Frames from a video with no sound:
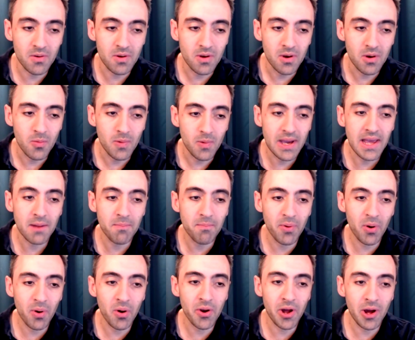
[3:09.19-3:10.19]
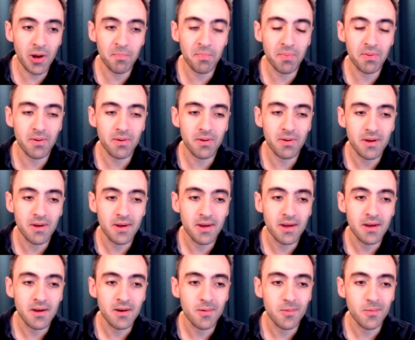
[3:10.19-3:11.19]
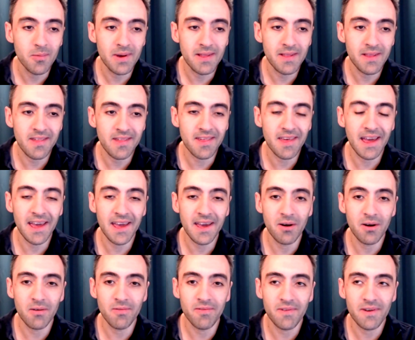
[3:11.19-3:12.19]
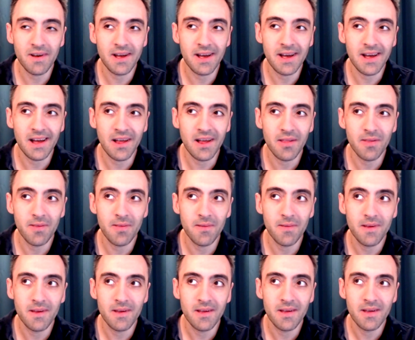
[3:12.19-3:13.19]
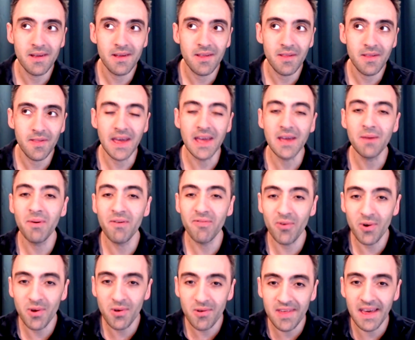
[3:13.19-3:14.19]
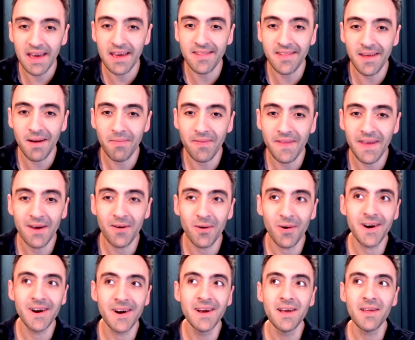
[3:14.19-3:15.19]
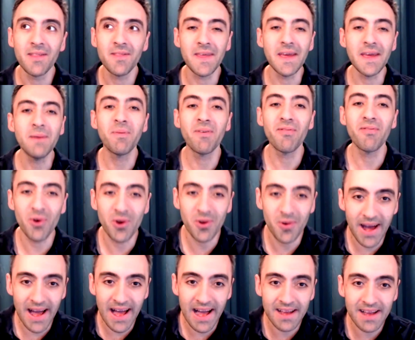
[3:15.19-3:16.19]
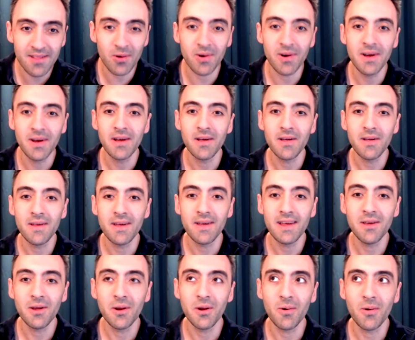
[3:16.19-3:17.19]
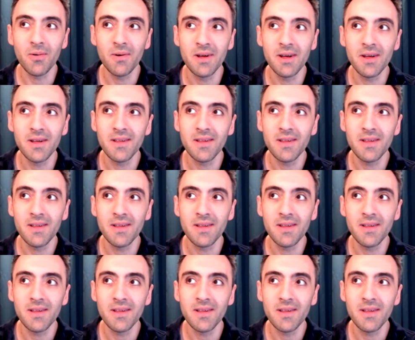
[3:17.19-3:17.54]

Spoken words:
we get brought up with the saying of think before you say something, or think before you act, or you know,